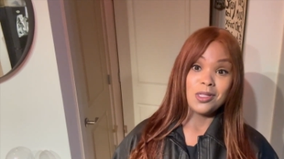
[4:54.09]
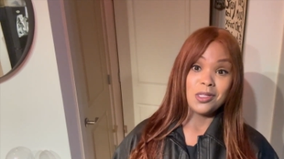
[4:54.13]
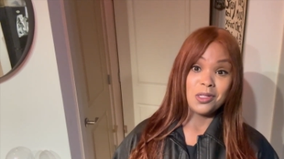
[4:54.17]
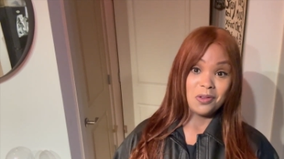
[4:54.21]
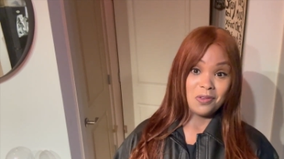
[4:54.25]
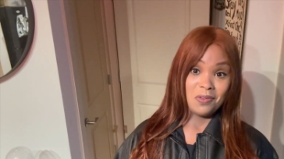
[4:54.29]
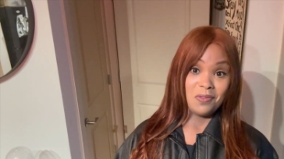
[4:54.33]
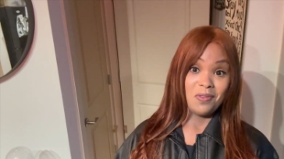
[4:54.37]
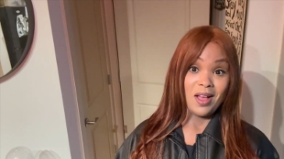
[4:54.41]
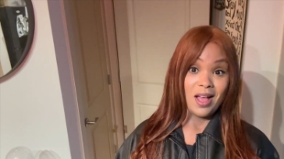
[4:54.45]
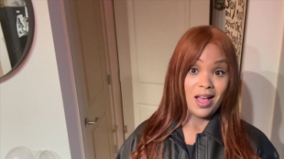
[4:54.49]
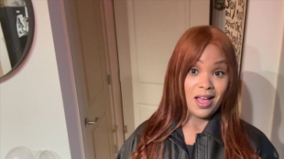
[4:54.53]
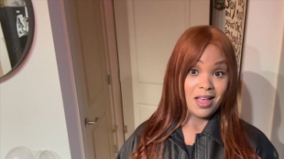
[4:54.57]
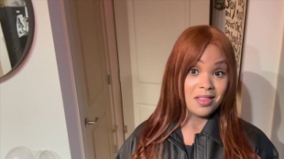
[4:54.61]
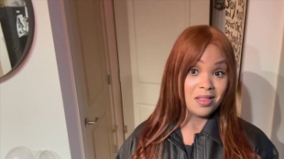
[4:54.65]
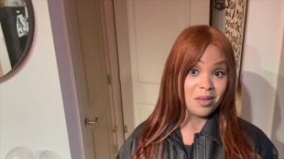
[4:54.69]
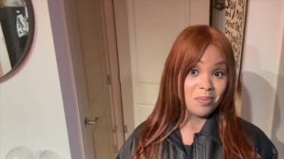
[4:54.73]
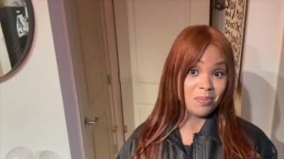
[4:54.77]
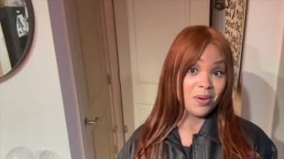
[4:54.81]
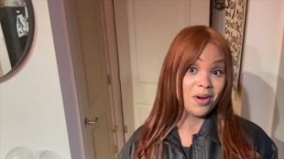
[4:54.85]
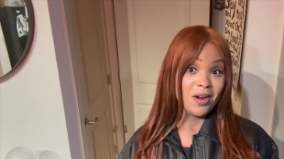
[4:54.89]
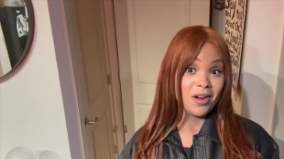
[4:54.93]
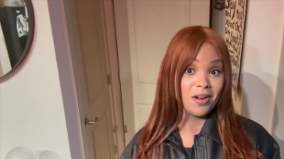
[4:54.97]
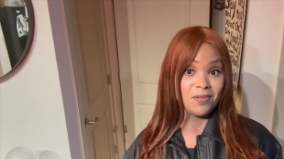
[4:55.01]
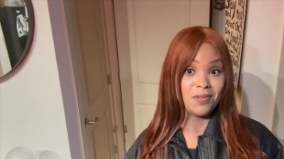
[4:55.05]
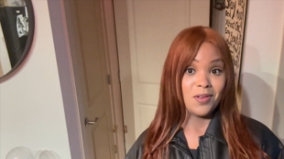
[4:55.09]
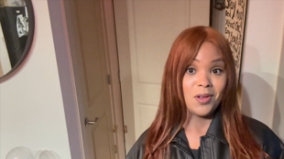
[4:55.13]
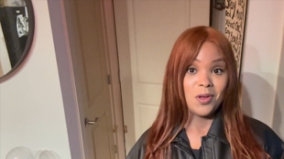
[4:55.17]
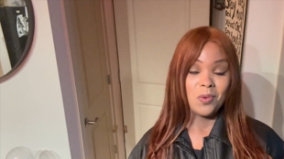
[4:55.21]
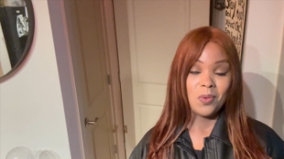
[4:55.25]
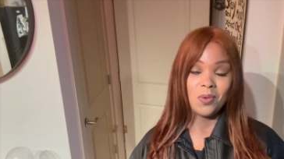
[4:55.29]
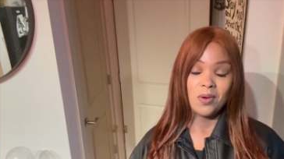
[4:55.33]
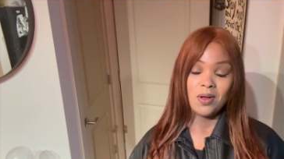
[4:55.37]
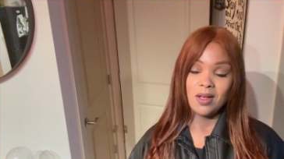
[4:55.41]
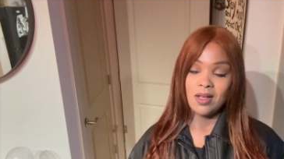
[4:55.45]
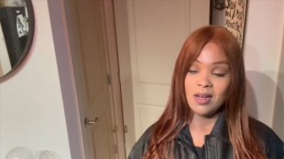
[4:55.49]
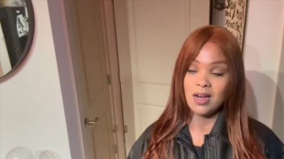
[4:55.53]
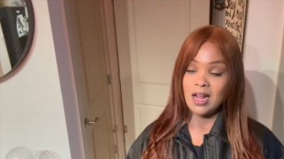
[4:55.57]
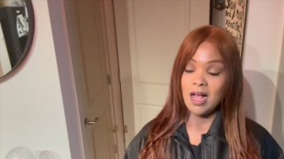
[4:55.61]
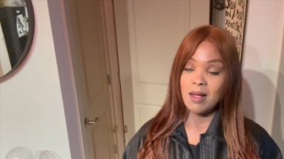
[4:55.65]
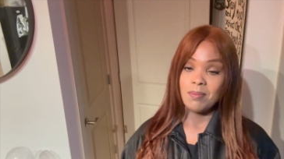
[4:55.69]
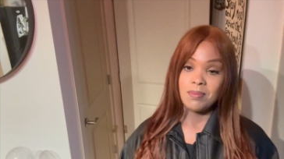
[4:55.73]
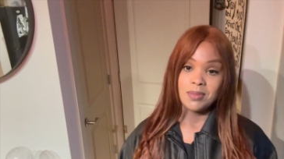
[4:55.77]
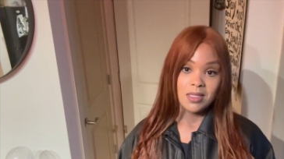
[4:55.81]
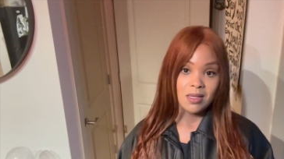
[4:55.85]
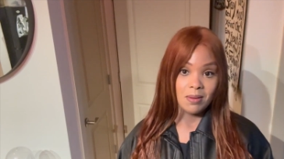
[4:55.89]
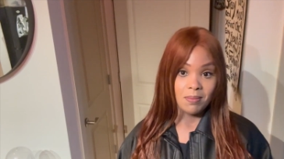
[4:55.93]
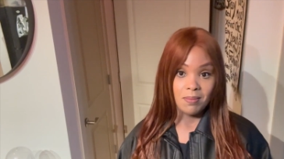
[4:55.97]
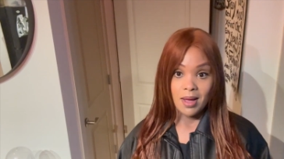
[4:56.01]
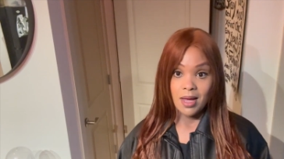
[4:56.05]
to find the perfect one. I'm
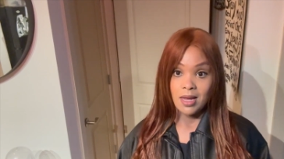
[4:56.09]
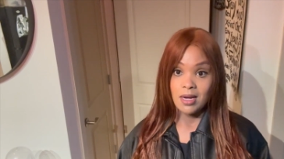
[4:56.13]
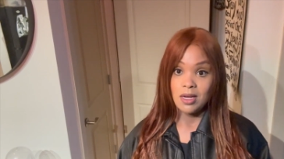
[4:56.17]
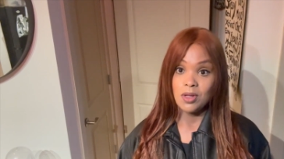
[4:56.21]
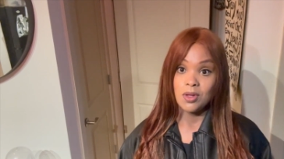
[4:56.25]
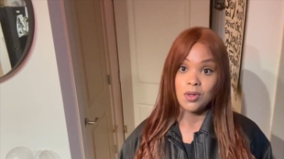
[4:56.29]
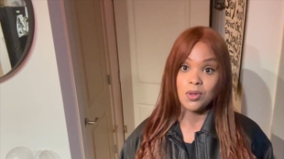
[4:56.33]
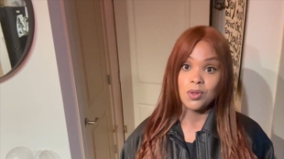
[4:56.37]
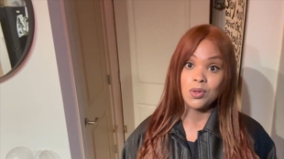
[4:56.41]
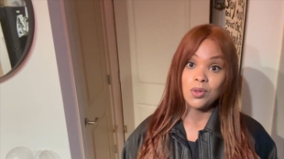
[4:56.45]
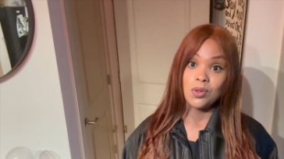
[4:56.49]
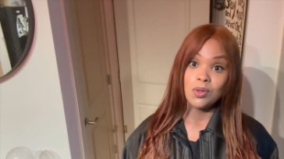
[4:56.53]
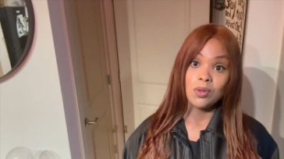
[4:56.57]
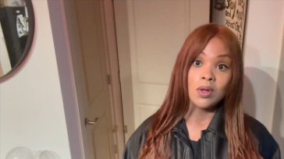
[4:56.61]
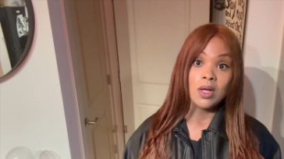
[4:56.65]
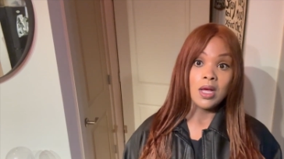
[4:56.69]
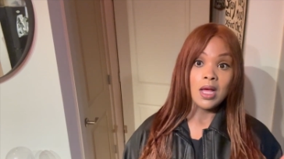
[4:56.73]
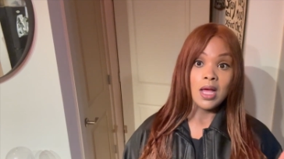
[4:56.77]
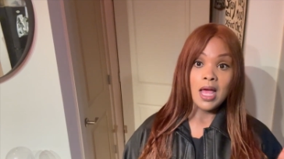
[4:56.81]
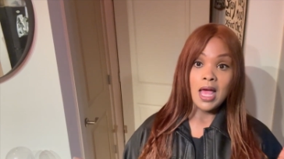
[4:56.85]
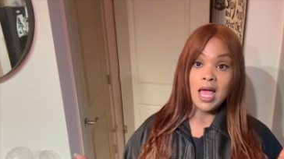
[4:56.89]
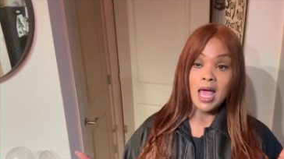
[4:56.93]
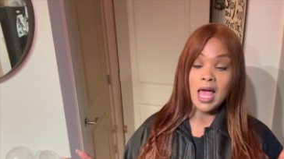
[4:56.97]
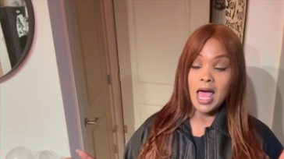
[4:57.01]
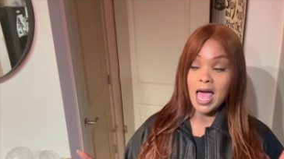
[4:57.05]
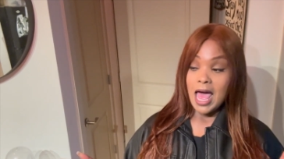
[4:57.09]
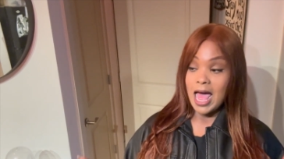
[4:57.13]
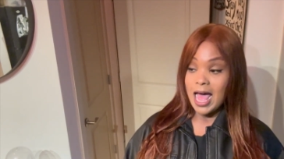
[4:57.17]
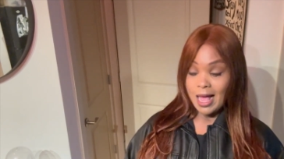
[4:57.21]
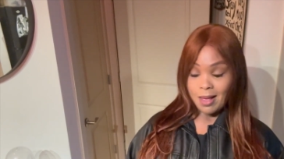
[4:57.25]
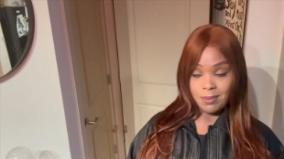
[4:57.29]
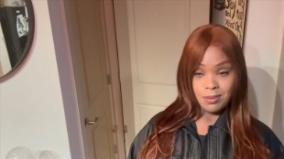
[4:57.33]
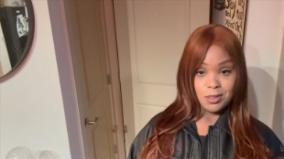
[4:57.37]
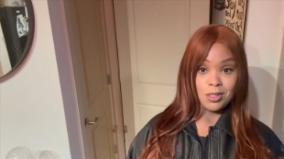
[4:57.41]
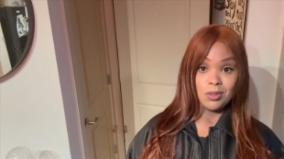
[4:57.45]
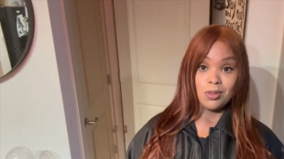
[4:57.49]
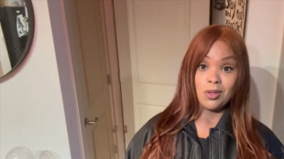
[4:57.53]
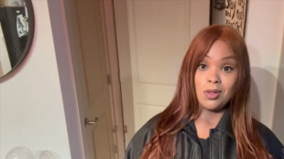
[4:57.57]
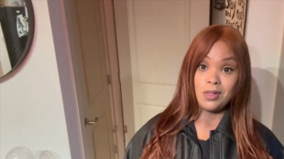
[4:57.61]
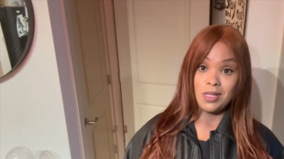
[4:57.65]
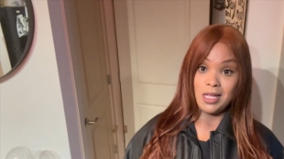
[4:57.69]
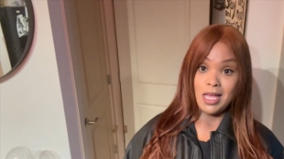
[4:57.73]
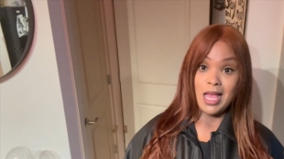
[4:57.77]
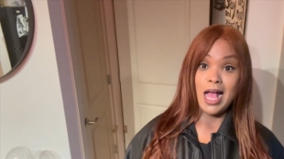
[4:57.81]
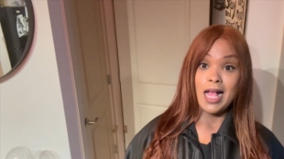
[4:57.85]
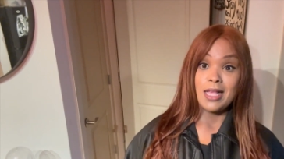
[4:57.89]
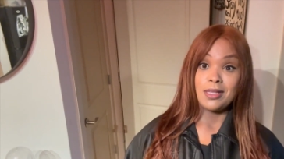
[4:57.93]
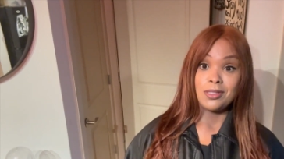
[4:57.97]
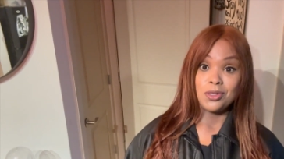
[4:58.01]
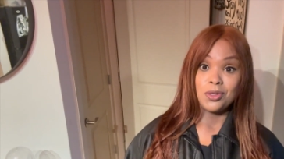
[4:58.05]
somebody who absolutely
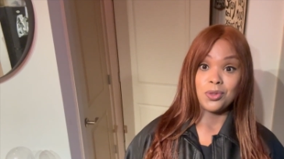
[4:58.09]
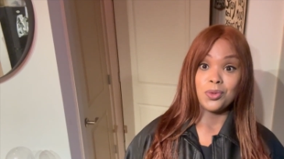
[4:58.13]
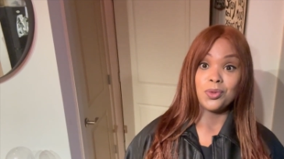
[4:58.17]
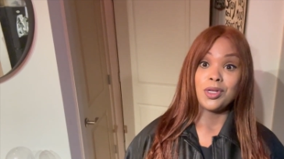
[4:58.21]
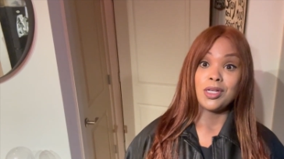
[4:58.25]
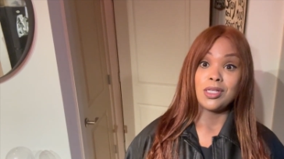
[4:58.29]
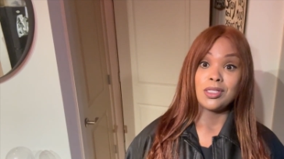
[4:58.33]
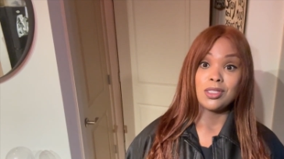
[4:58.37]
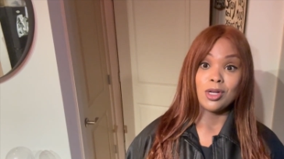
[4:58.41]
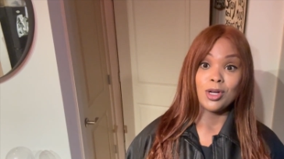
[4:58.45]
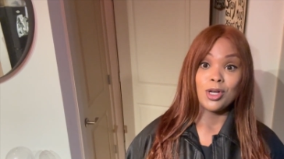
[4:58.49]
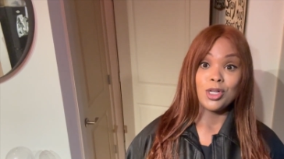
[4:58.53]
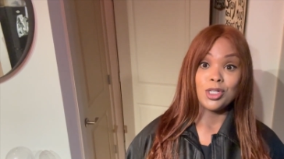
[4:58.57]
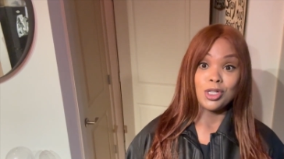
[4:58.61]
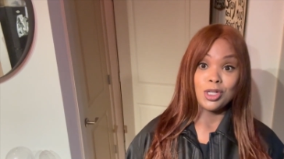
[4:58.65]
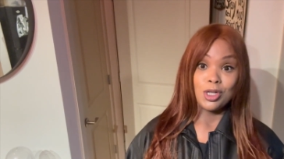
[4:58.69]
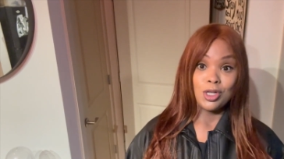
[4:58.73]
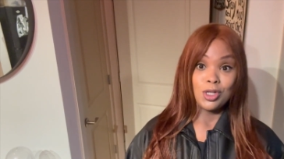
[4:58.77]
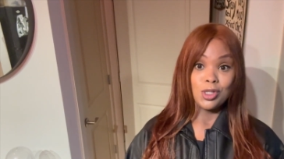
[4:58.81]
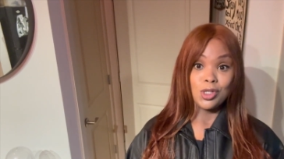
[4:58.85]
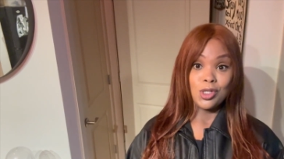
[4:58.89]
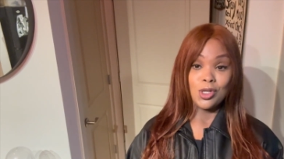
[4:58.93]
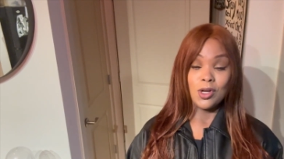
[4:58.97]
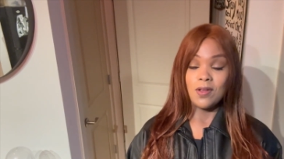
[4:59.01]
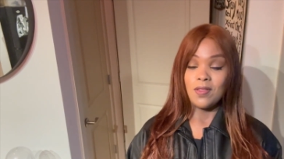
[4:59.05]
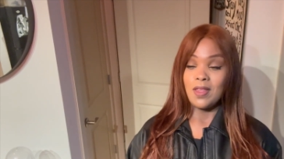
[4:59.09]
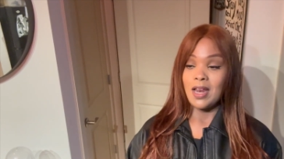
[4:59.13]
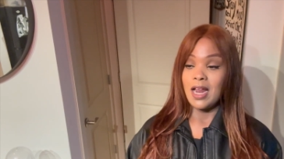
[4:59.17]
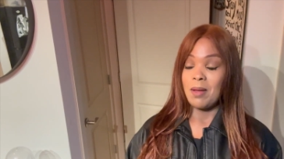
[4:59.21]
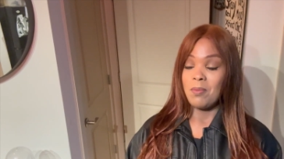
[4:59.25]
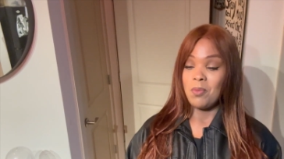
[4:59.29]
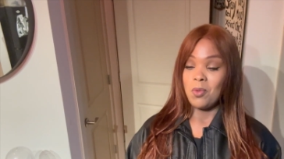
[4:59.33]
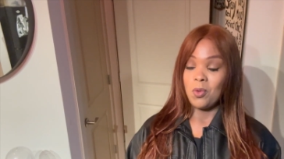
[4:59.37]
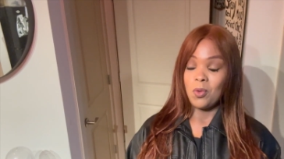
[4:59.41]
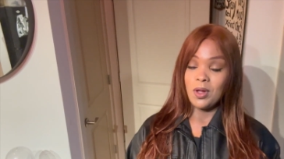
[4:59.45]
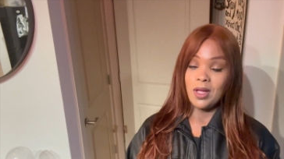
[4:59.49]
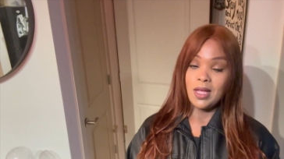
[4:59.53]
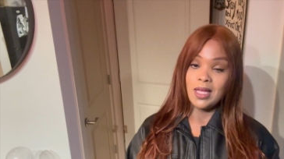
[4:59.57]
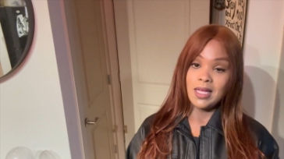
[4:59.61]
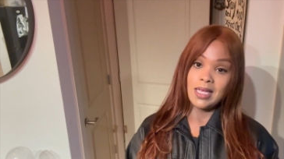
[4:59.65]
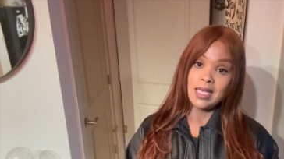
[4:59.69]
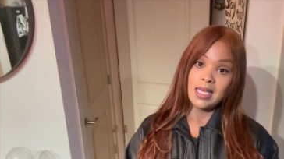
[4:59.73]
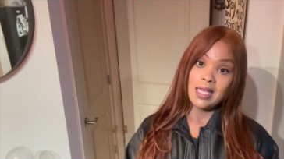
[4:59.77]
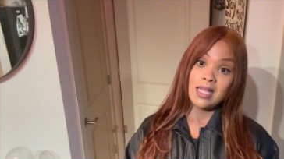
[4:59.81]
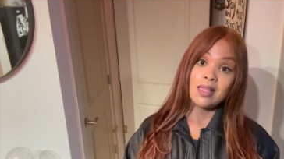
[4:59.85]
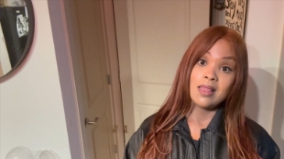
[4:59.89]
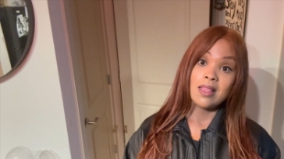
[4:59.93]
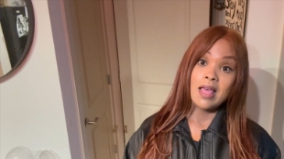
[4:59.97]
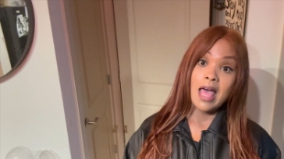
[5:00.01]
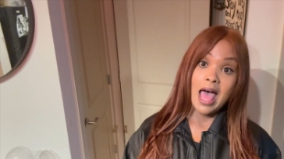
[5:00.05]
has to research and ensure that I'm one,
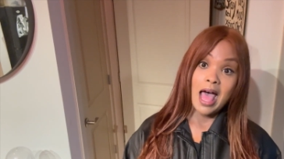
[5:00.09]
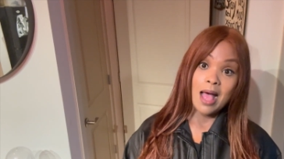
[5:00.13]
getting the